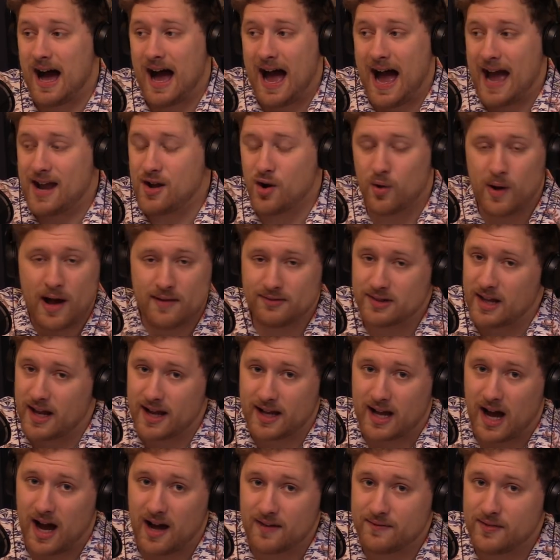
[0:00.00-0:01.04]
I don't have a lot of
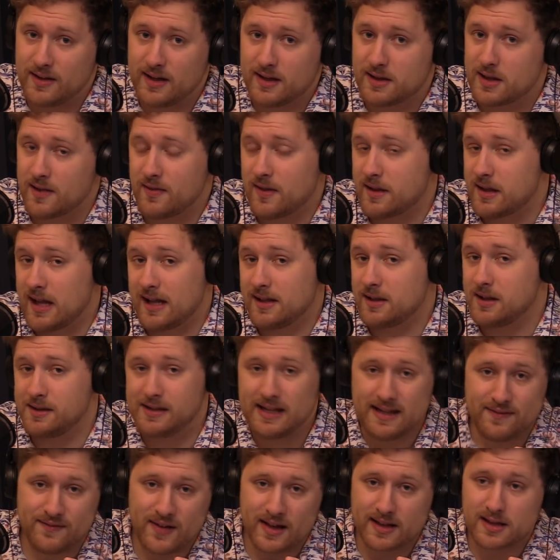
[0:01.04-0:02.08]
confidence in the Saints
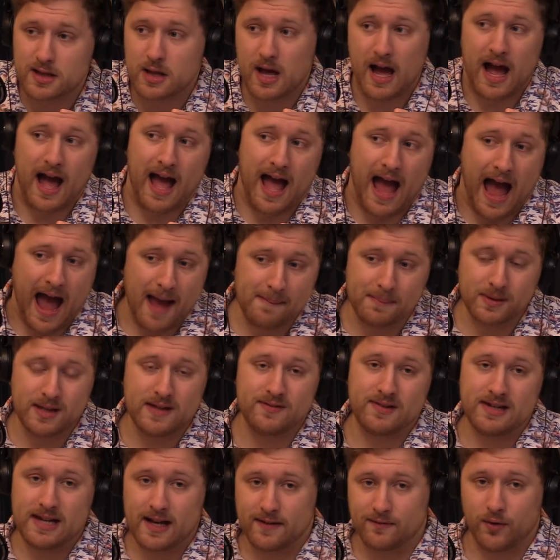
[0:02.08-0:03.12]
defense. I
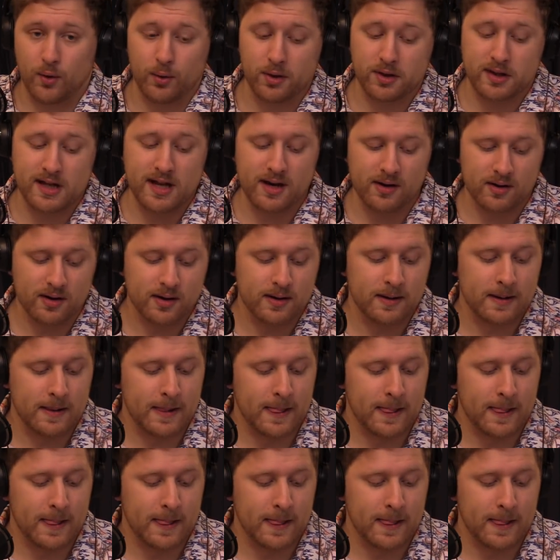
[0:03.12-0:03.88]
believe in Nick Foles here.